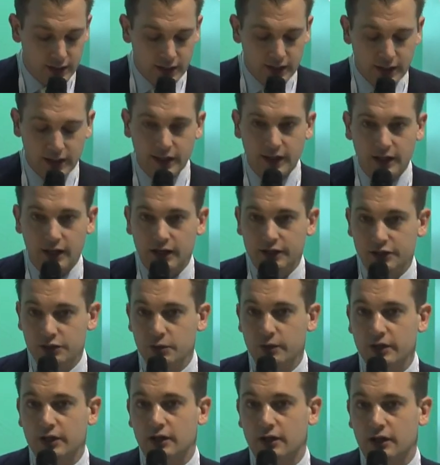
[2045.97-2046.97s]
And I
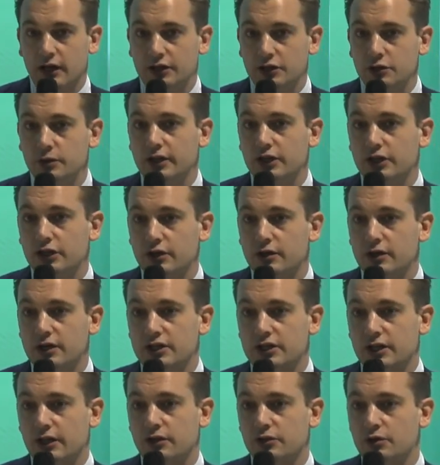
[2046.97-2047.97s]
do
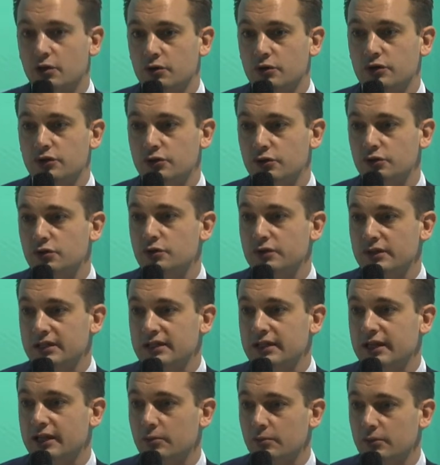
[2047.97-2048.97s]
encourage other donors to do the
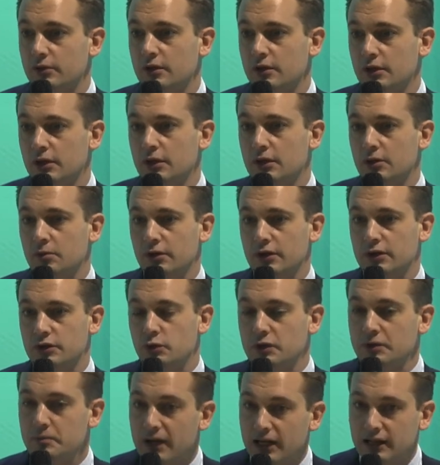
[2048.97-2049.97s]
same, because
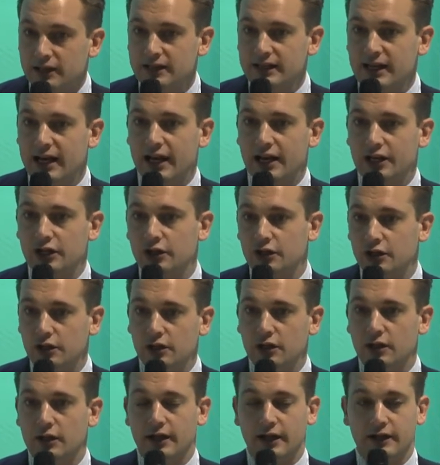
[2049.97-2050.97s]
with
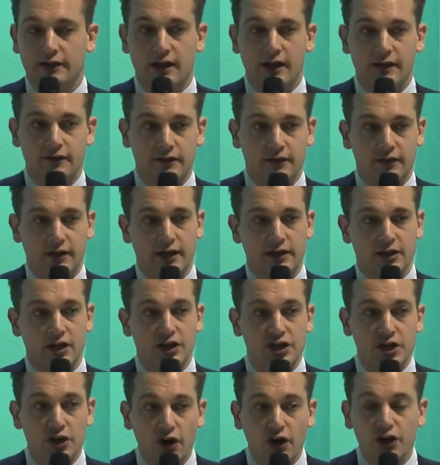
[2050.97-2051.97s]
multi-annual and
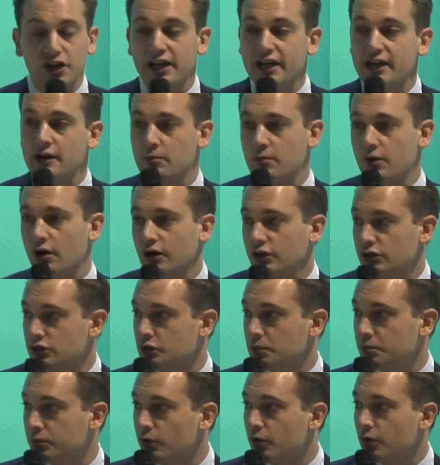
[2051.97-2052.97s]
non-earmarked
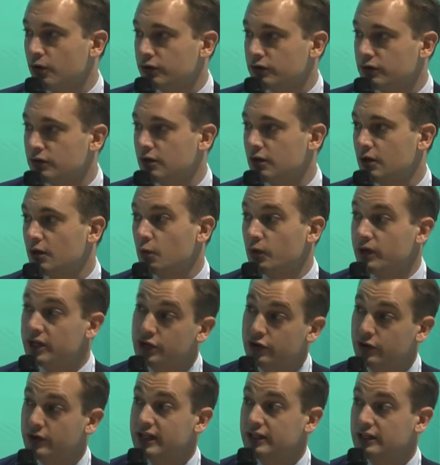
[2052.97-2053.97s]
support, we
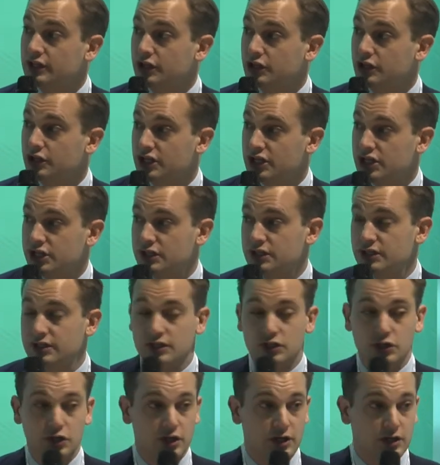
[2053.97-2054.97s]
create the conditions
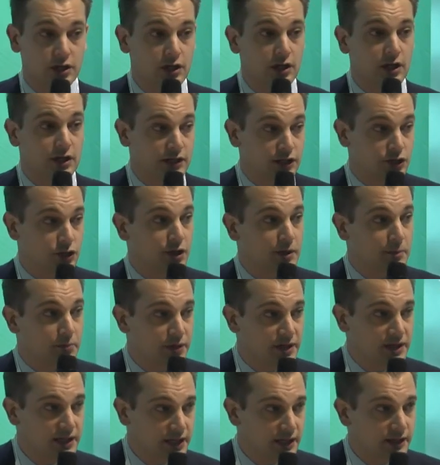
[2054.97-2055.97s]
that you can
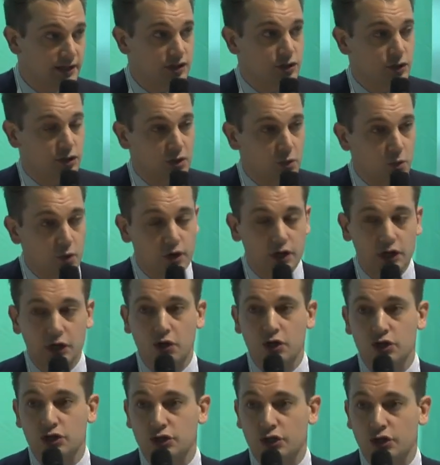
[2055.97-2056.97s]
predict, and you can work
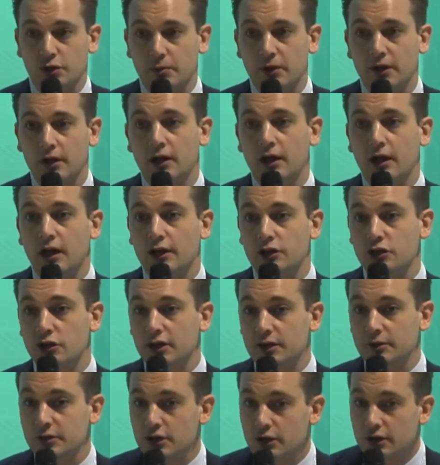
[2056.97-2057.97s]
long-term, and you
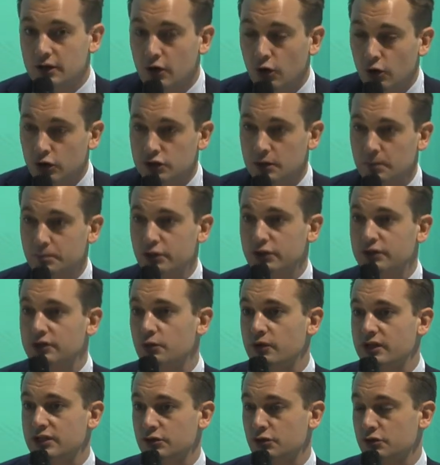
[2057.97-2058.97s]
can also put the
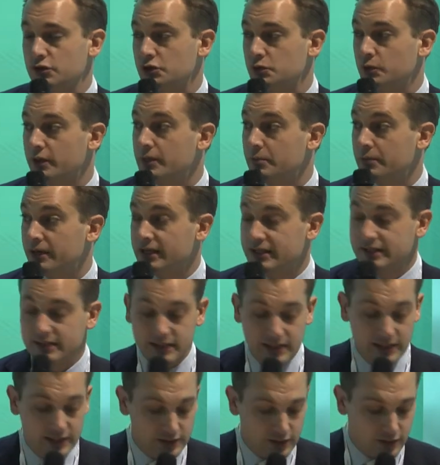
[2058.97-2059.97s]
resources where the biggest
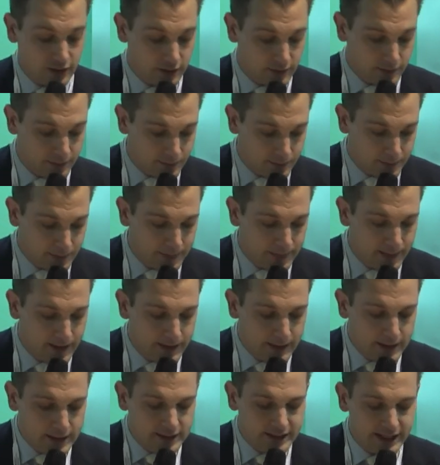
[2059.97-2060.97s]
needs are.
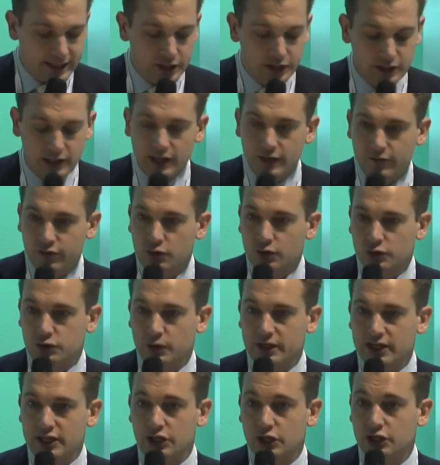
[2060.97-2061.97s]
Secondly, of course,
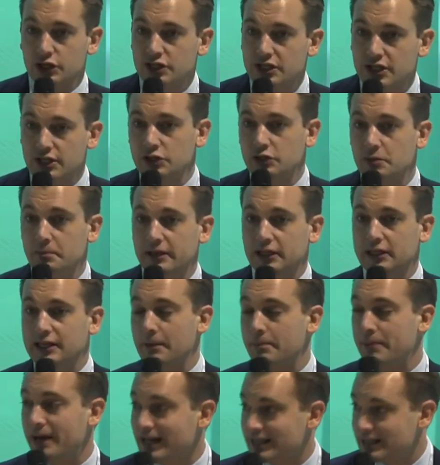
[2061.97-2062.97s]
we need to continue to build
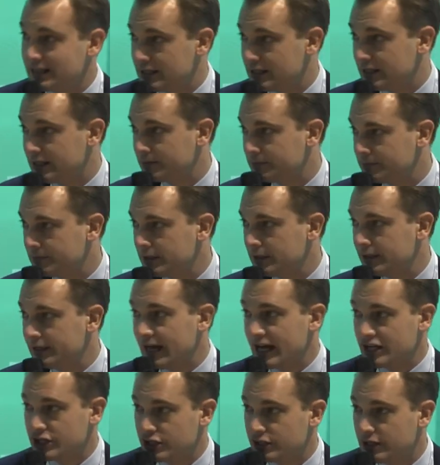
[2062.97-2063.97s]
capacity
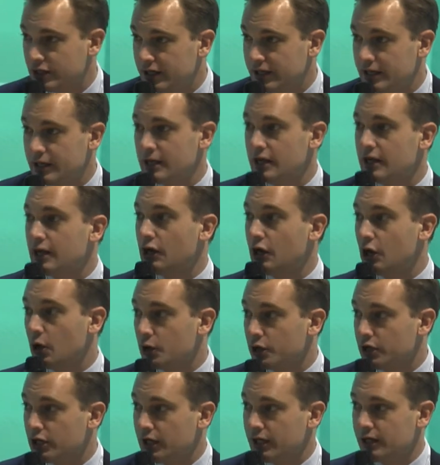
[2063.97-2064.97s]
nationally,
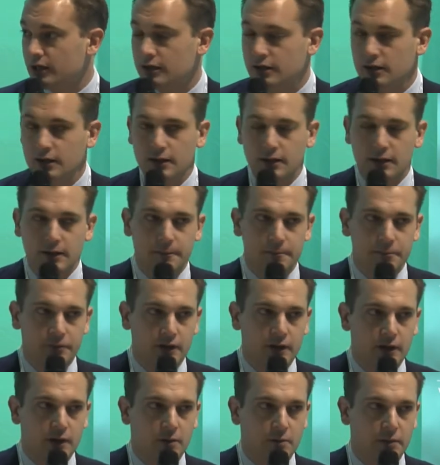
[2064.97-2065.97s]
locally.
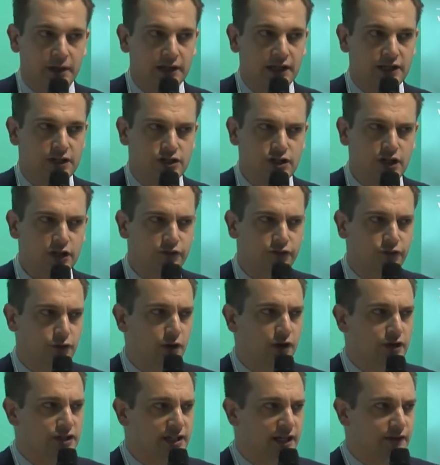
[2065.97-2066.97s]
But let's not fool
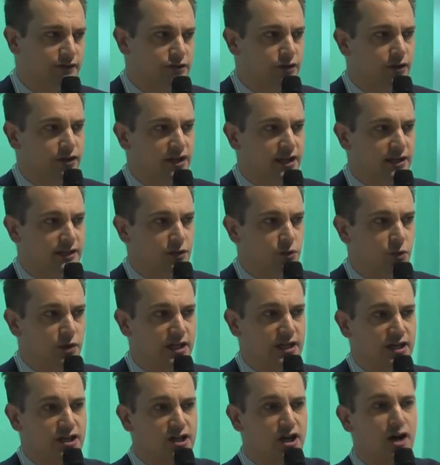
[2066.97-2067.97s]
ourselves to think that we
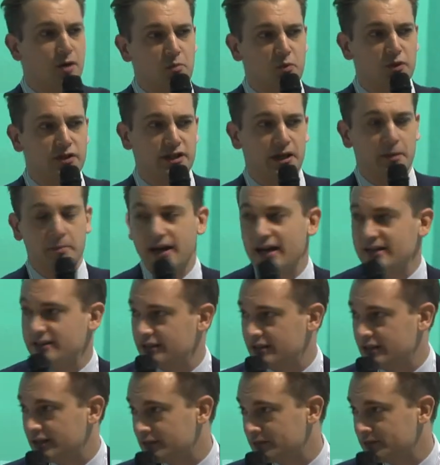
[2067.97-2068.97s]
can come with
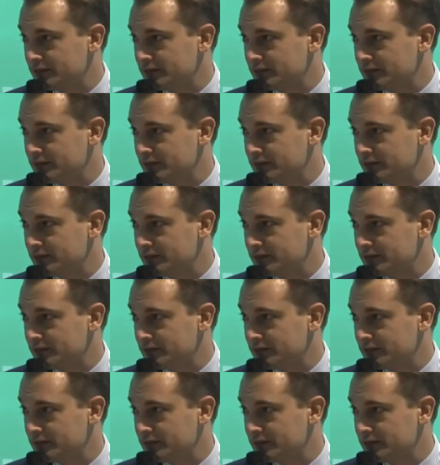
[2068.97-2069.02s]
capacity.